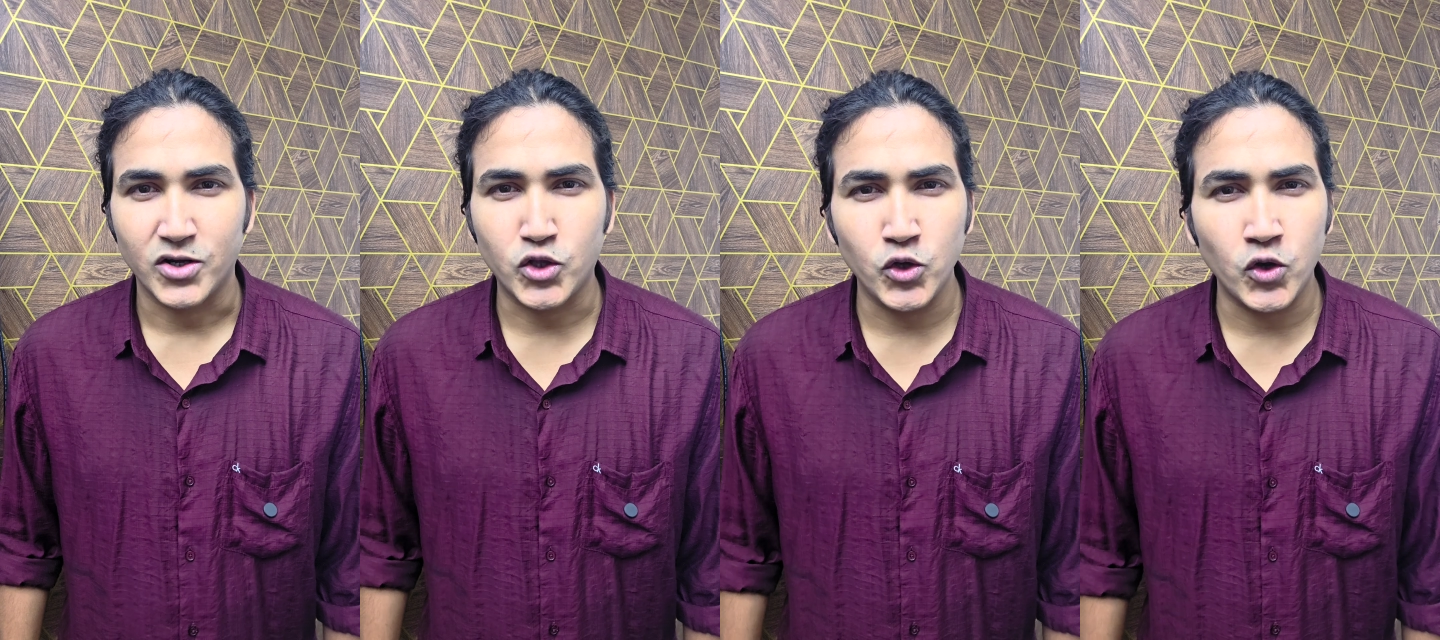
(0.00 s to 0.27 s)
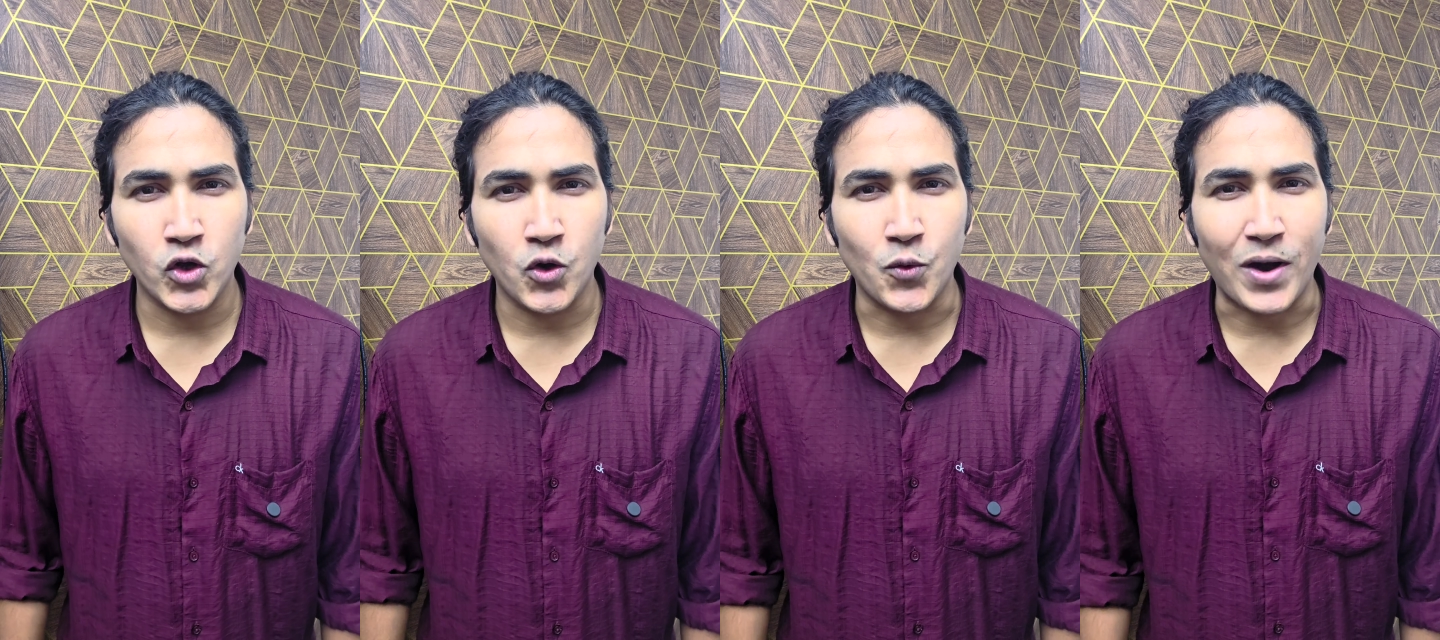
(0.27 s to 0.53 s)
Do
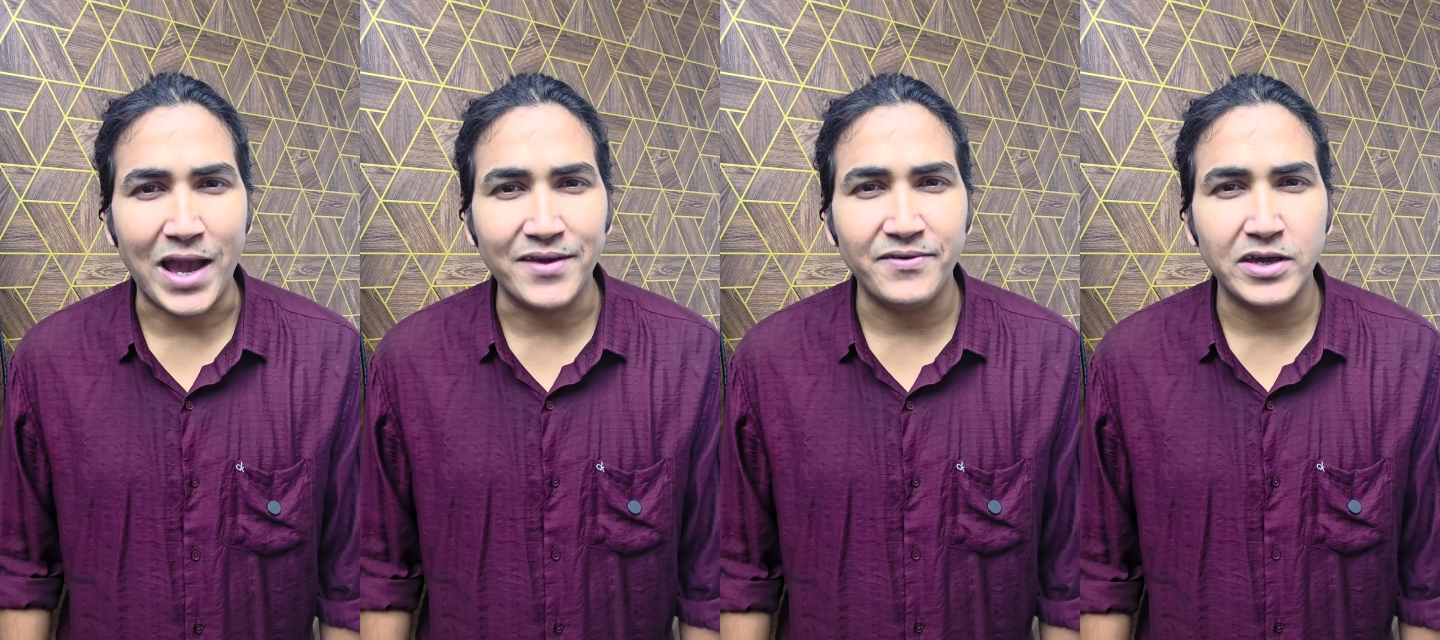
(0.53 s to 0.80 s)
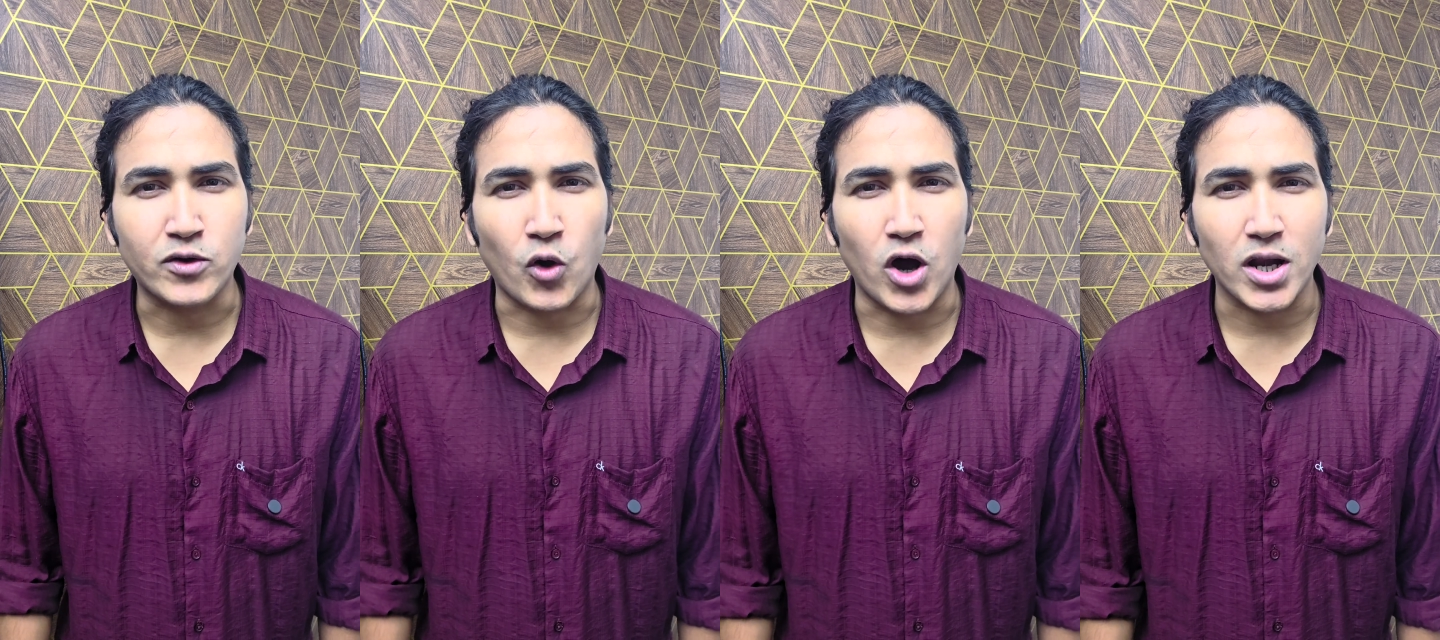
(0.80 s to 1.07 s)
you know why
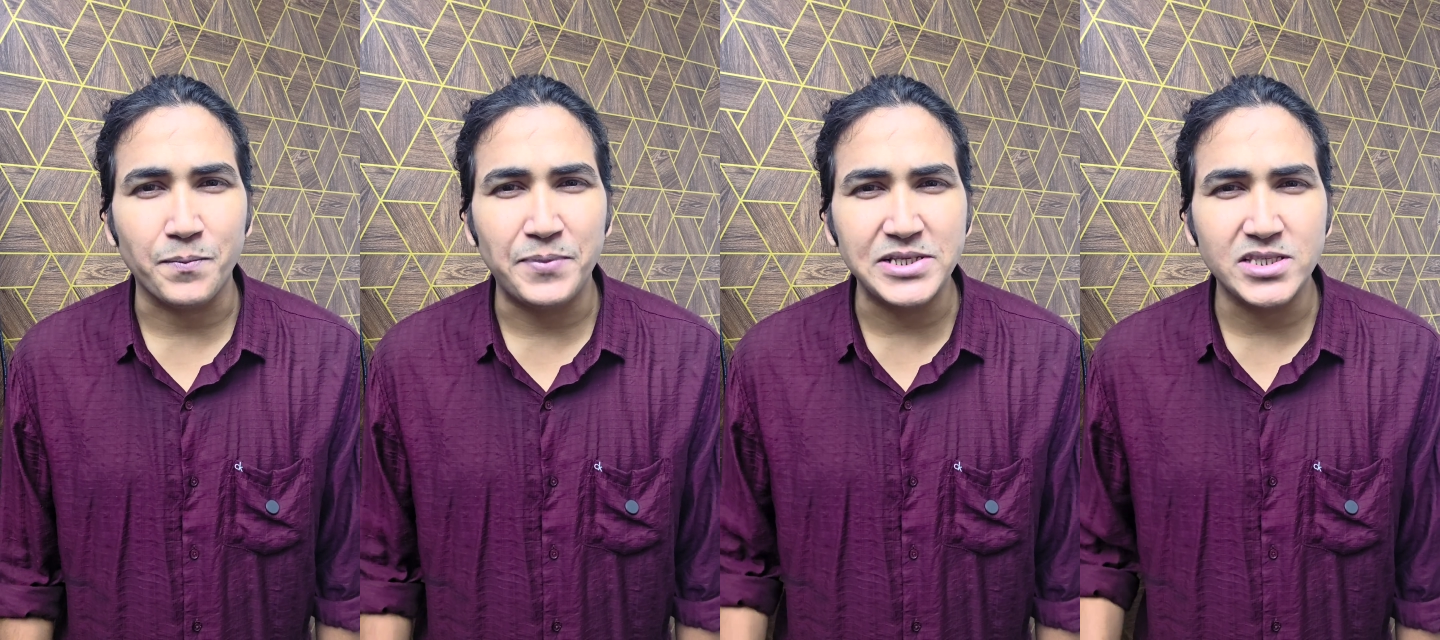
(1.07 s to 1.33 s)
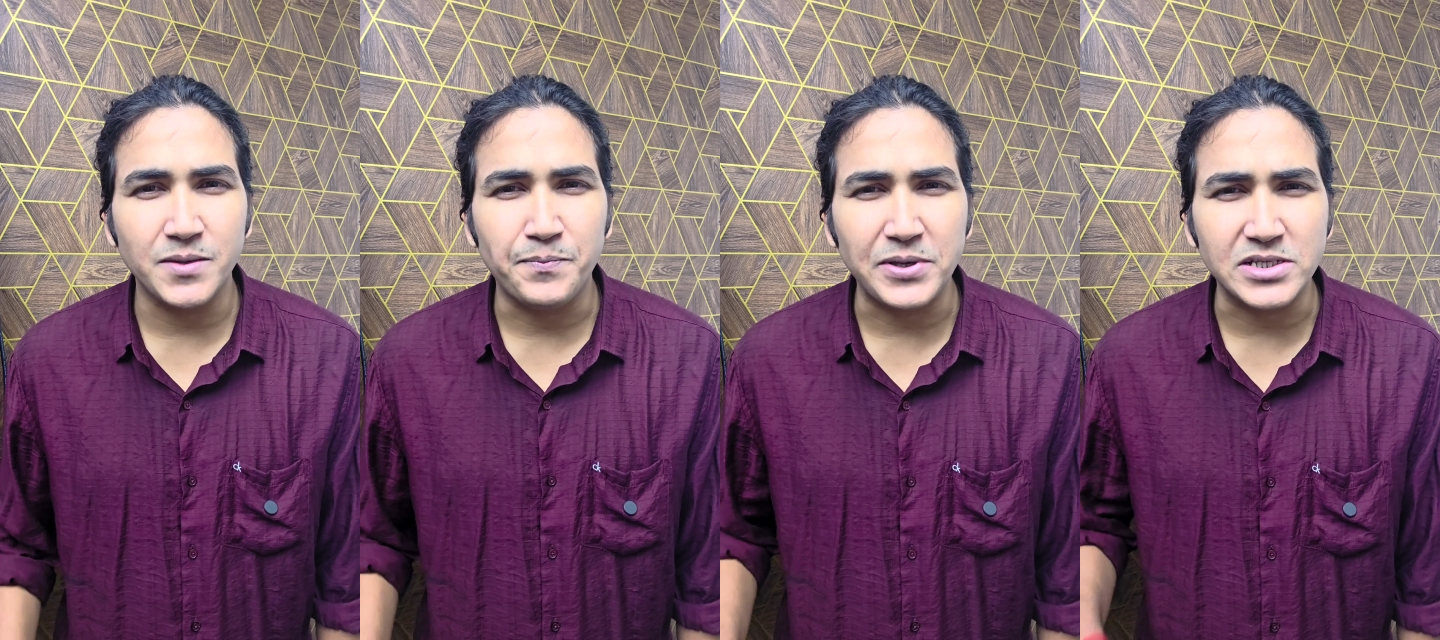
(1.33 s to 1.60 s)
we call
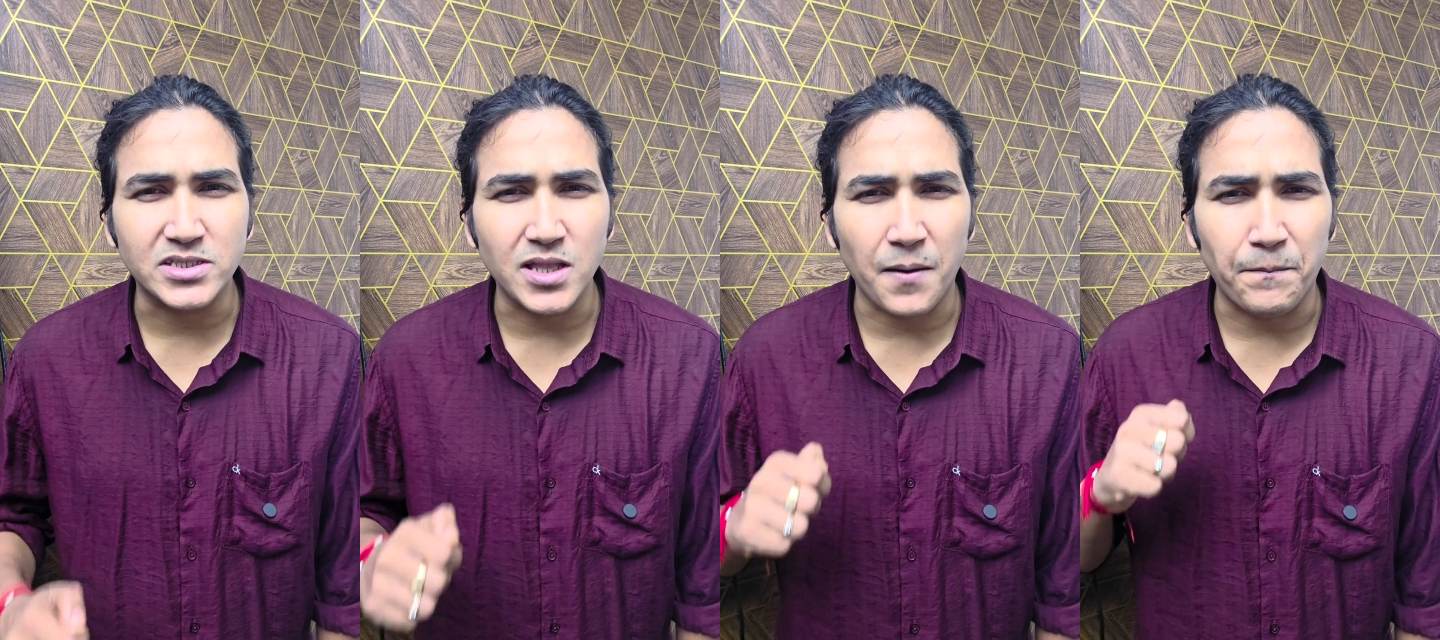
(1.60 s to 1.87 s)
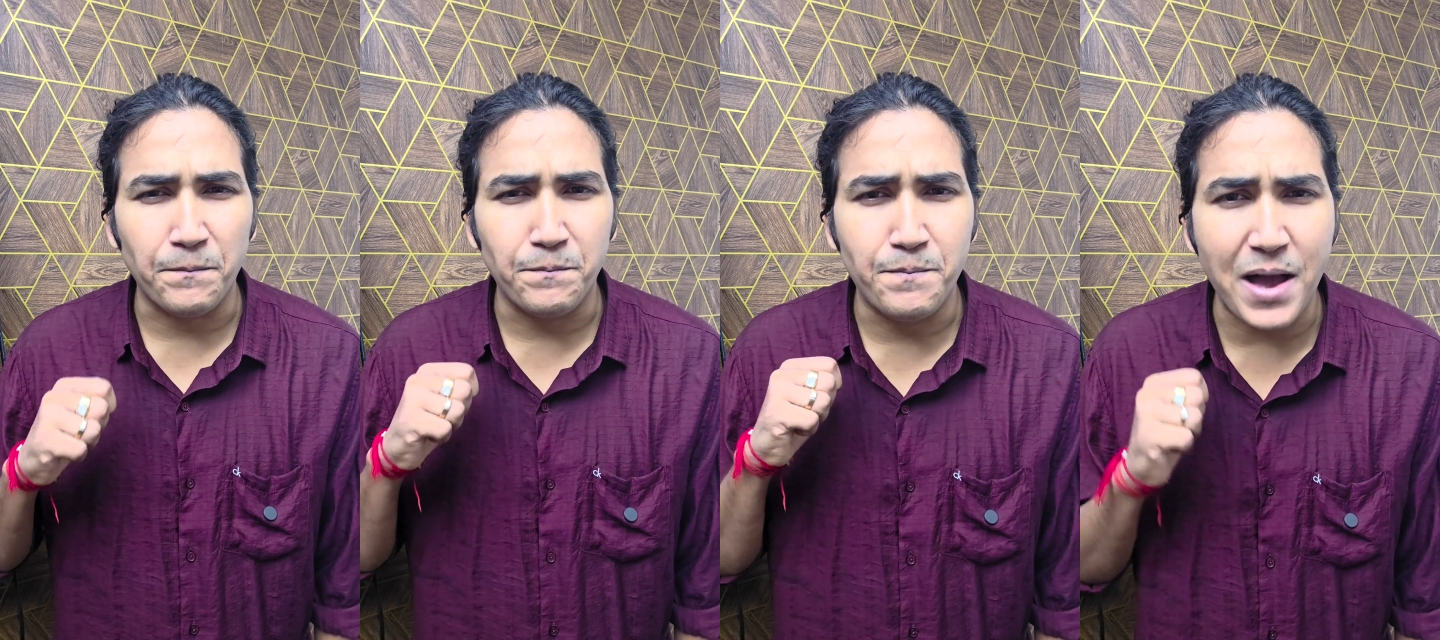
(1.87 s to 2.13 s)
BGP
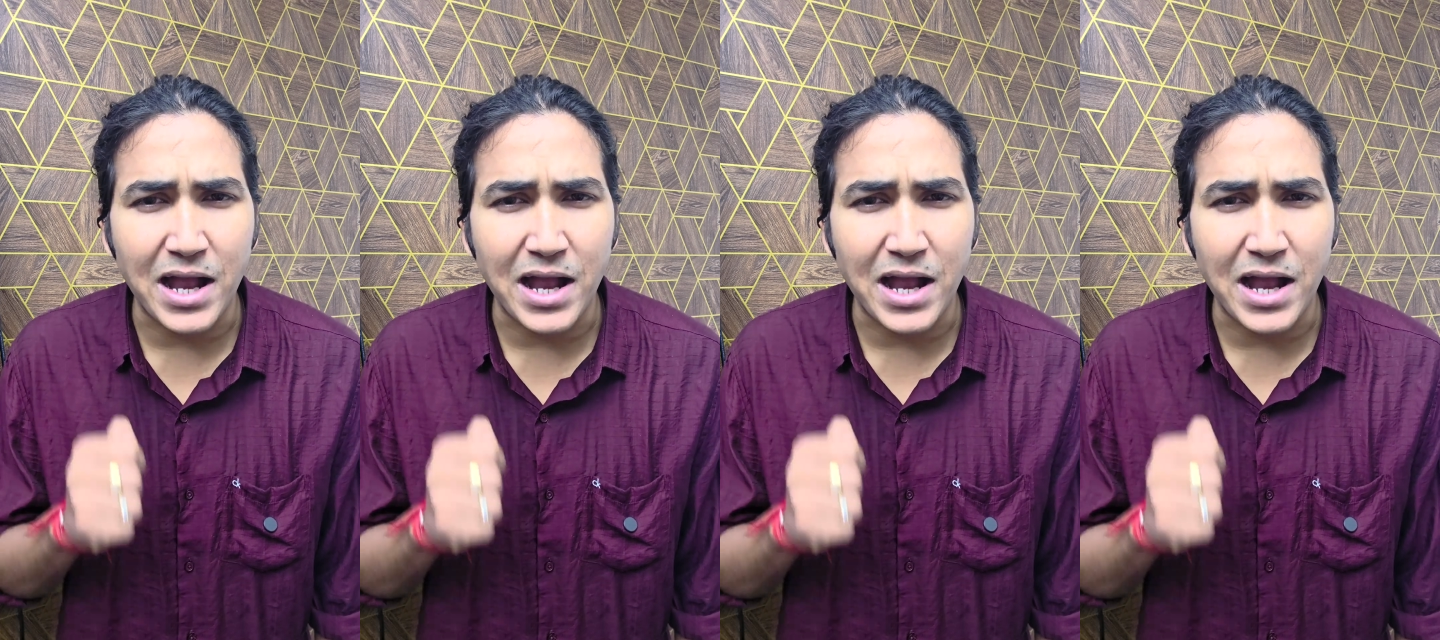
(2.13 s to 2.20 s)
the